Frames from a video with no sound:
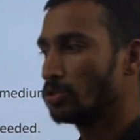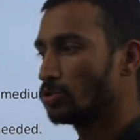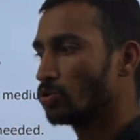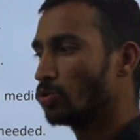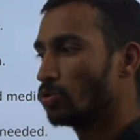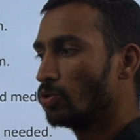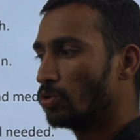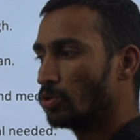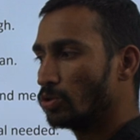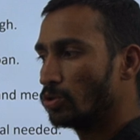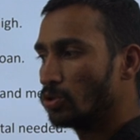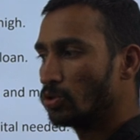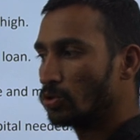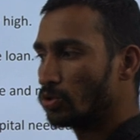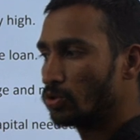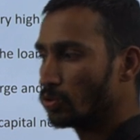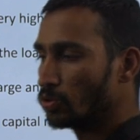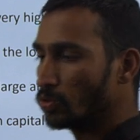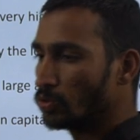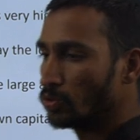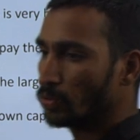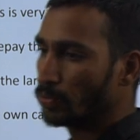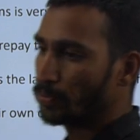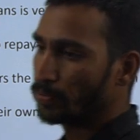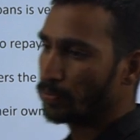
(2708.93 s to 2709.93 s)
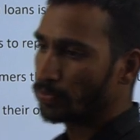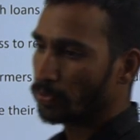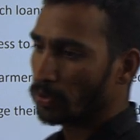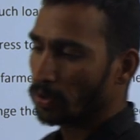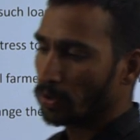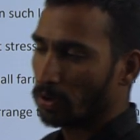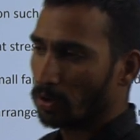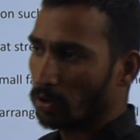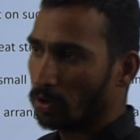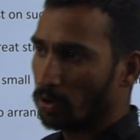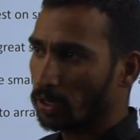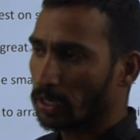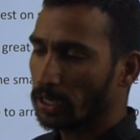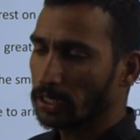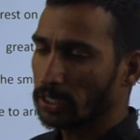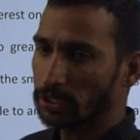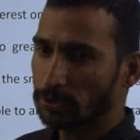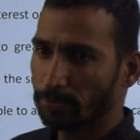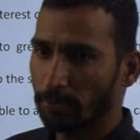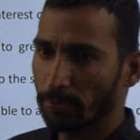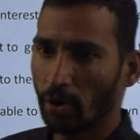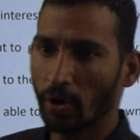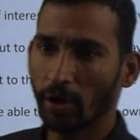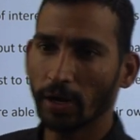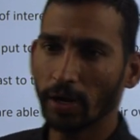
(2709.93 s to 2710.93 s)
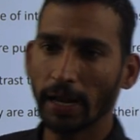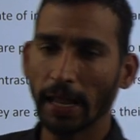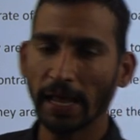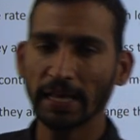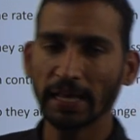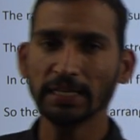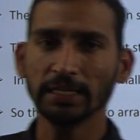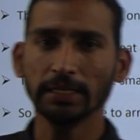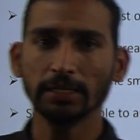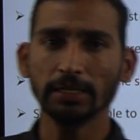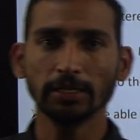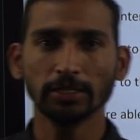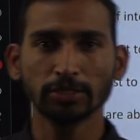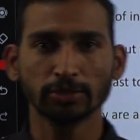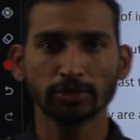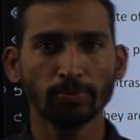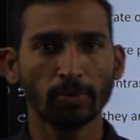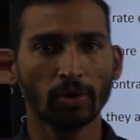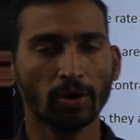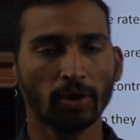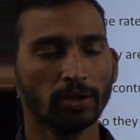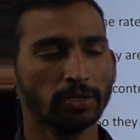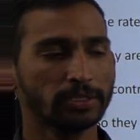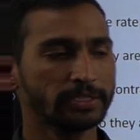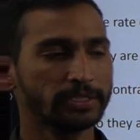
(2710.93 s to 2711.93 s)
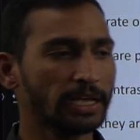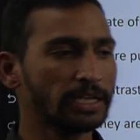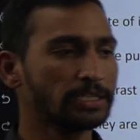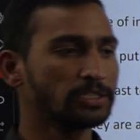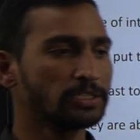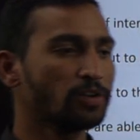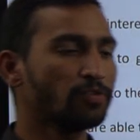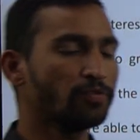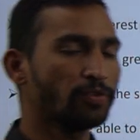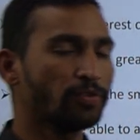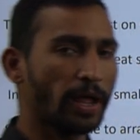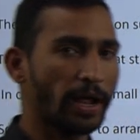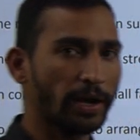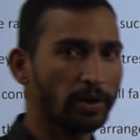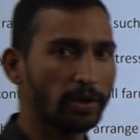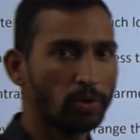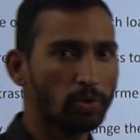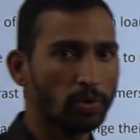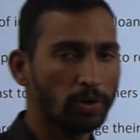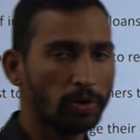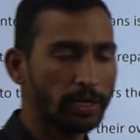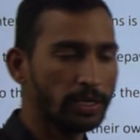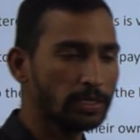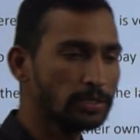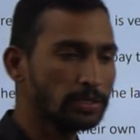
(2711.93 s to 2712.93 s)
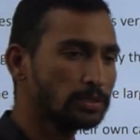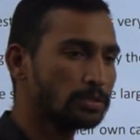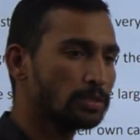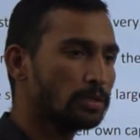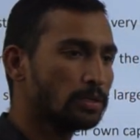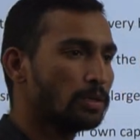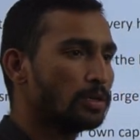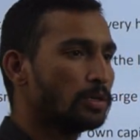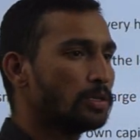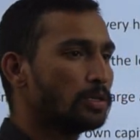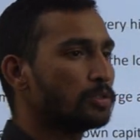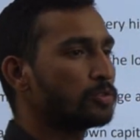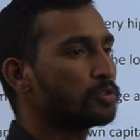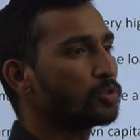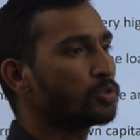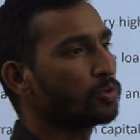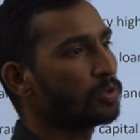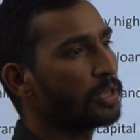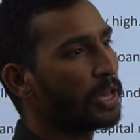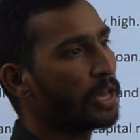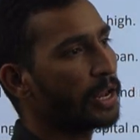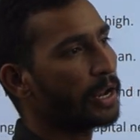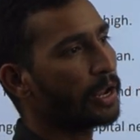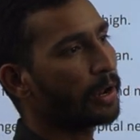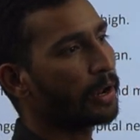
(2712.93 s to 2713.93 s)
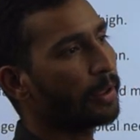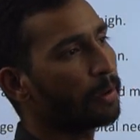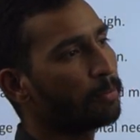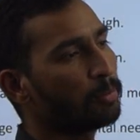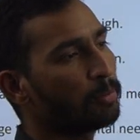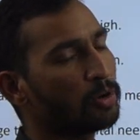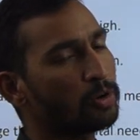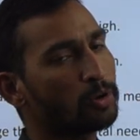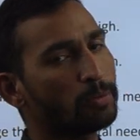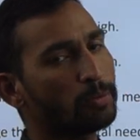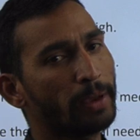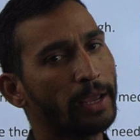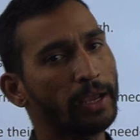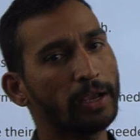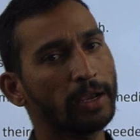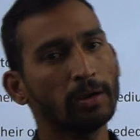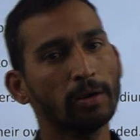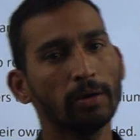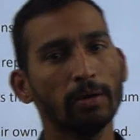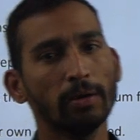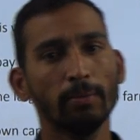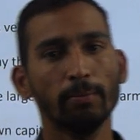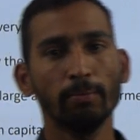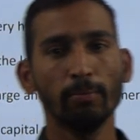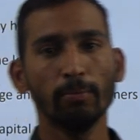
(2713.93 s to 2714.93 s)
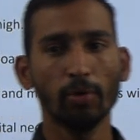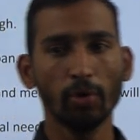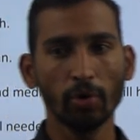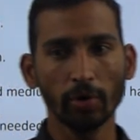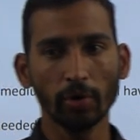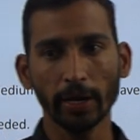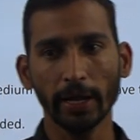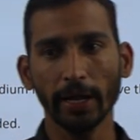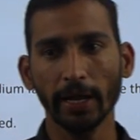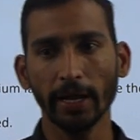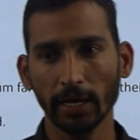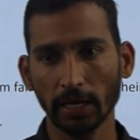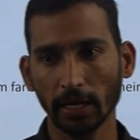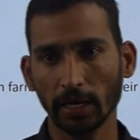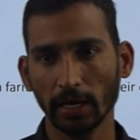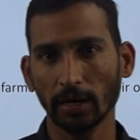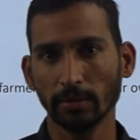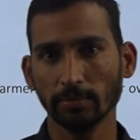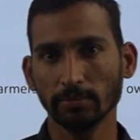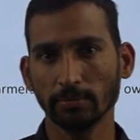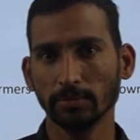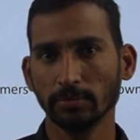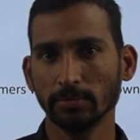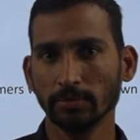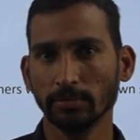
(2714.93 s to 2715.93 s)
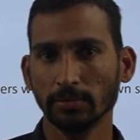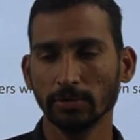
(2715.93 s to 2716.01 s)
So due to, okay, small size of land holdings, so they are unable to make more income.